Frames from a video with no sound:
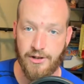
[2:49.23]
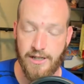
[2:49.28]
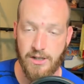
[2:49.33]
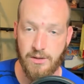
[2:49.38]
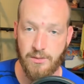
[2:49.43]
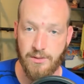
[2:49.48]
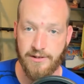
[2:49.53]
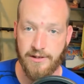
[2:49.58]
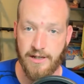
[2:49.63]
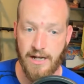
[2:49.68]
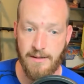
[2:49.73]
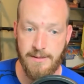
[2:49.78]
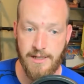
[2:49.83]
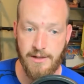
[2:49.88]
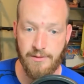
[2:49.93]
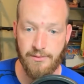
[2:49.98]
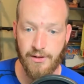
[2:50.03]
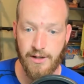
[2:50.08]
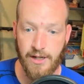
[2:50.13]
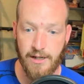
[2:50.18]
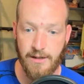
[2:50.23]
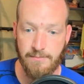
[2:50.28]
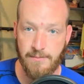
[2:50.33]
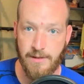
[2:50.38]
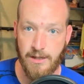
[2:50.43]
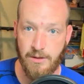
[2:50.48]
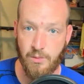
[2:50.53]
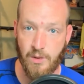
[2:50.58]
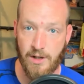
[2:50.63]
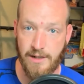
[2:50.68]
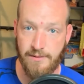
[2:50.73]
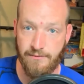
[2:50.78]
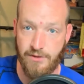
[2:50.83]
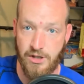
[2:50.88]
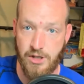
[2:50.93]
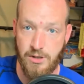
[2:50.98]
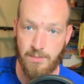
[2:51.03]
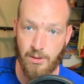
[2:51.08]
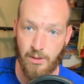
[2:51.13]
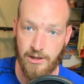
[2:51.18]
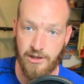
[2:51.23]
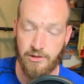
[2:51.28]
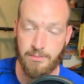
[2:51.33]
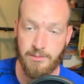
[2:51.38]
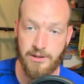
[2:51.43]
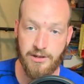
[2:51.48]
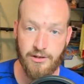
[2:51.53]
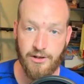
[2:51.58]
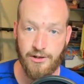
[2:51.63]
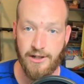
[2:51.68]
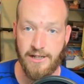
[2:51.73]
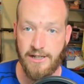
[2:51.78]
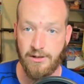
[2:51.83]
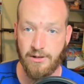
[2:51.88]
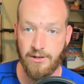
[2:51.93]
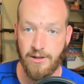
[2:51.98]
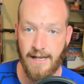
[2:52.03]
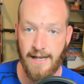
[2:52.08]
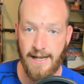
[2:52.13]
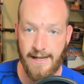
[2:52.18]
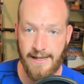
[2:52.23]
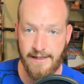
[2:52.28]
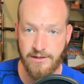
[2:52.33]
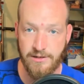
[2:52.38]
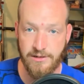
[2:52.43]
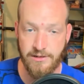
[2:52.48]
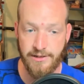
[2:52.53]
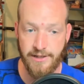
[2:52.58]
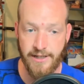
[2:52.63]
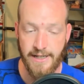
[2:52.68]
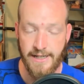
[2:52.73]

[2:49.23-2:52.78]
Neil was coming from and what viewpoints Mr. Neil held.